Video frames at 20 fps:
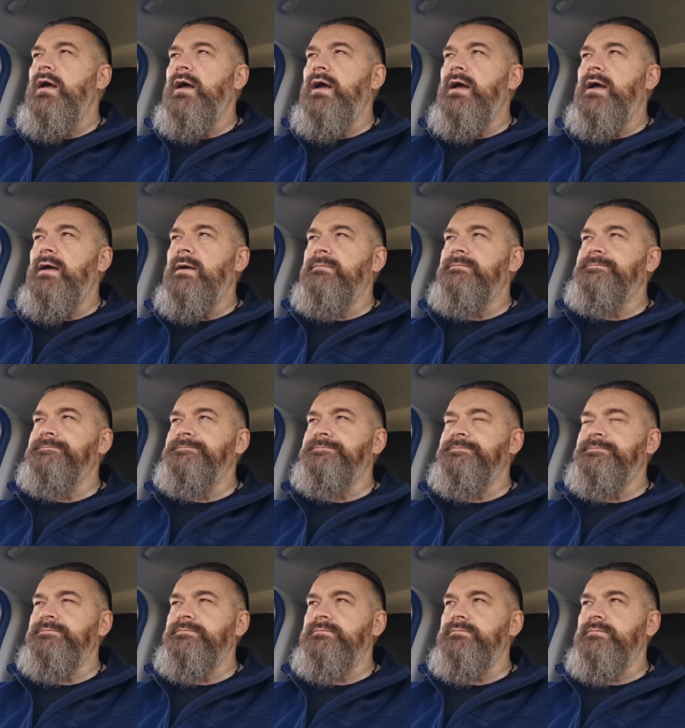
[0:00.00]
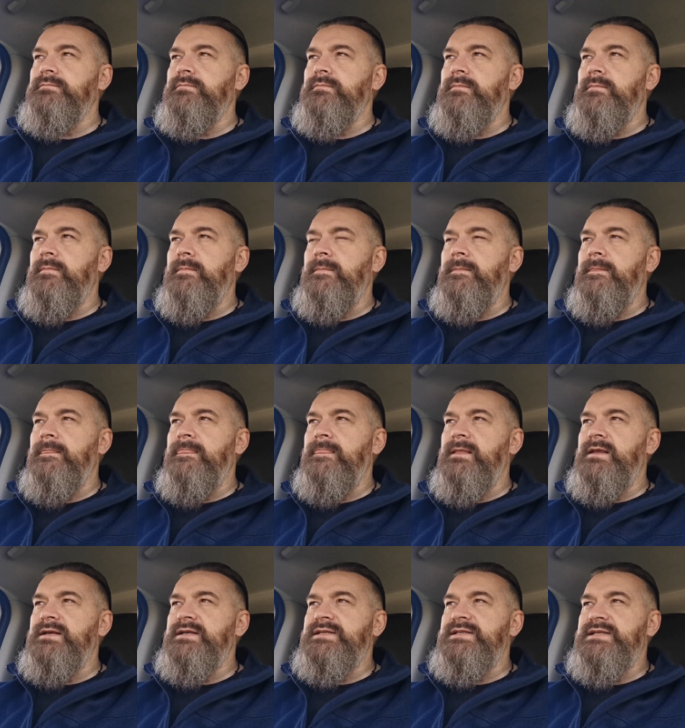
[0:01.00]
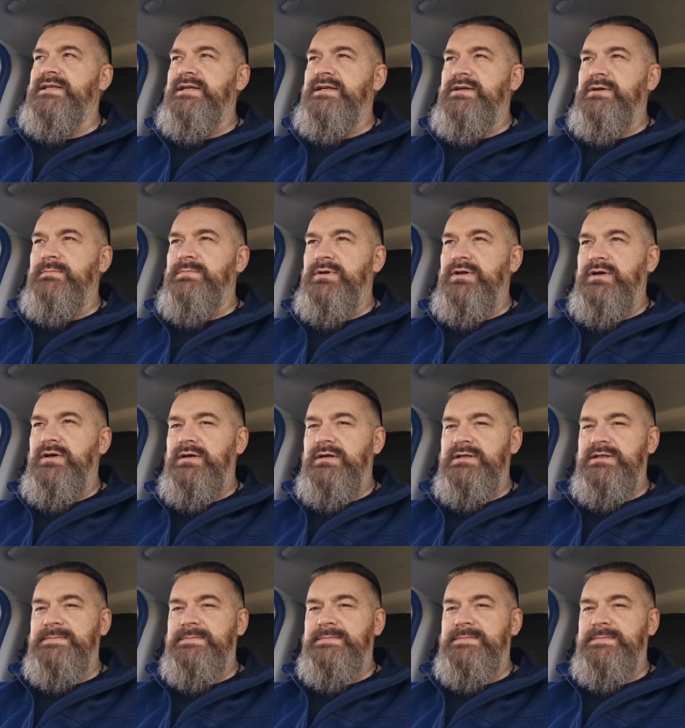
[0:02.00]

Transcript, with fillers: Um, Sigrblot